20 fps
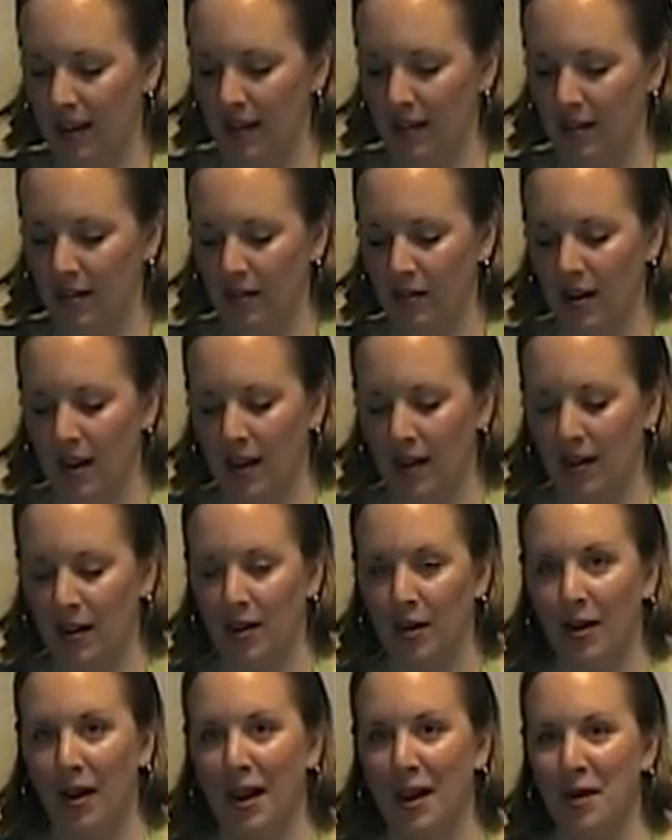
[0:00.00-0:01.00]
So now you
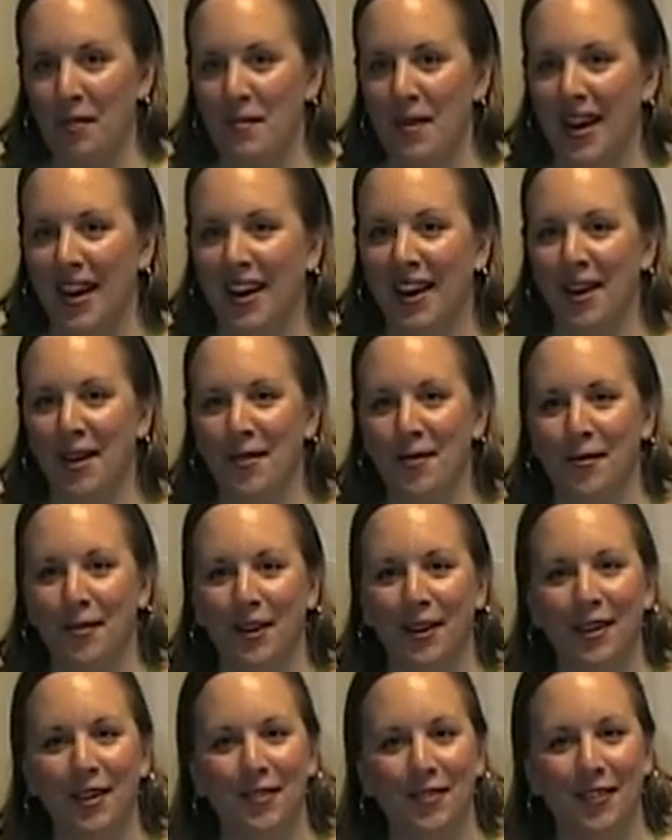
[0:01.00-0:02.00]
know how to make a
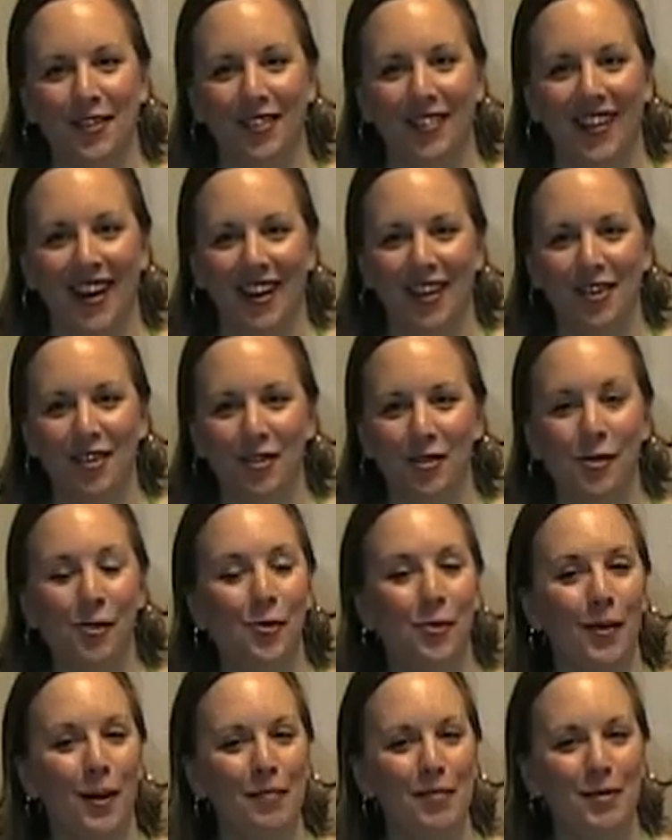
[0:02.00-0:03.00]
wonderful
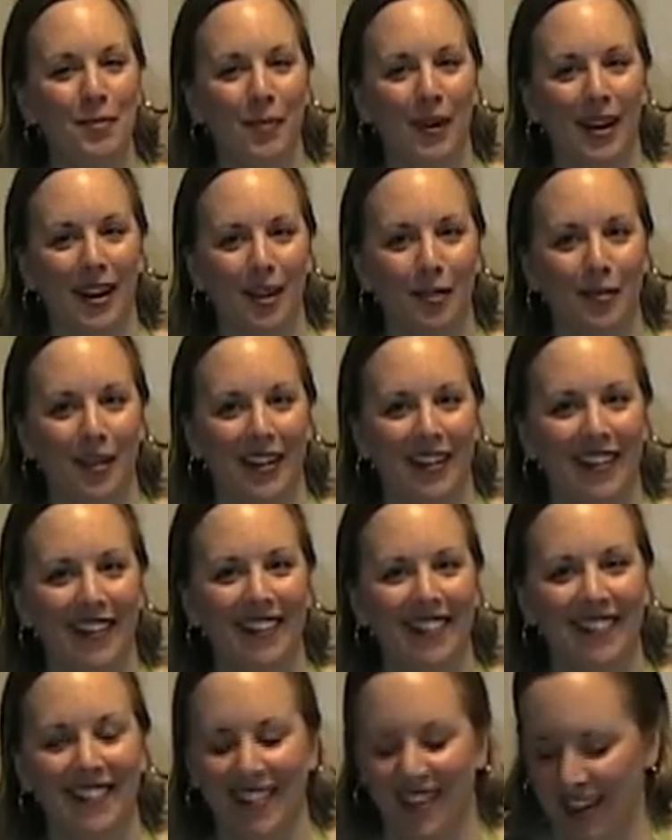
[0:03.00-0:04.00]
natural whipped body
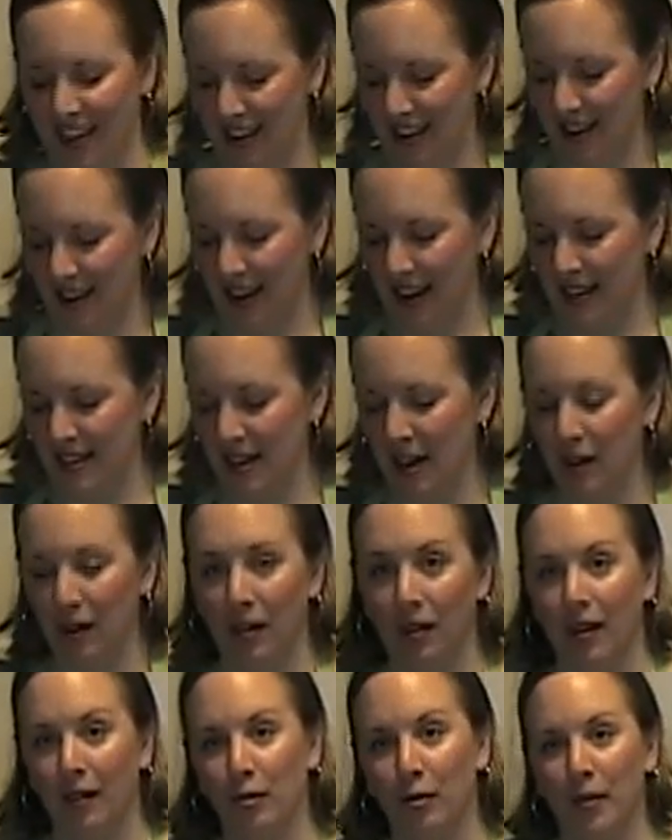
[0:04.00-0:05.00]
butter. I doubt
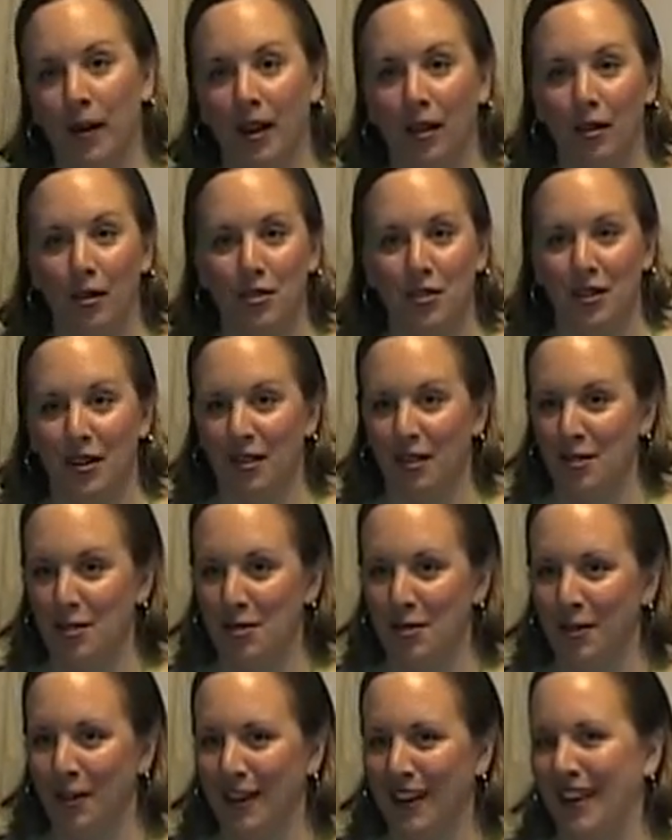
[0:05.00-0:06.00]
you'll ever buy lotion at the
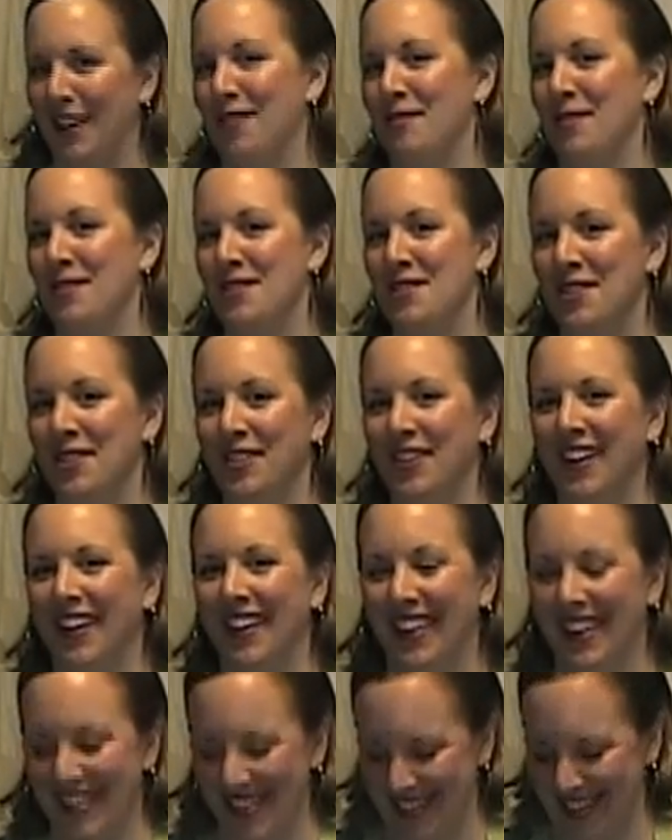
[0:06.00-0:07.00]
store again once you
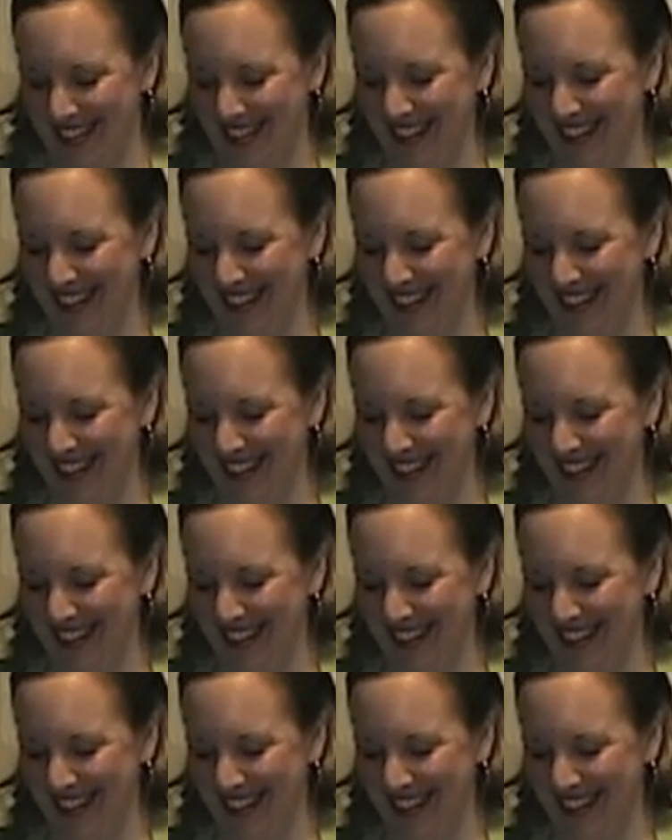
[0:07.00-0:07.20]
try this.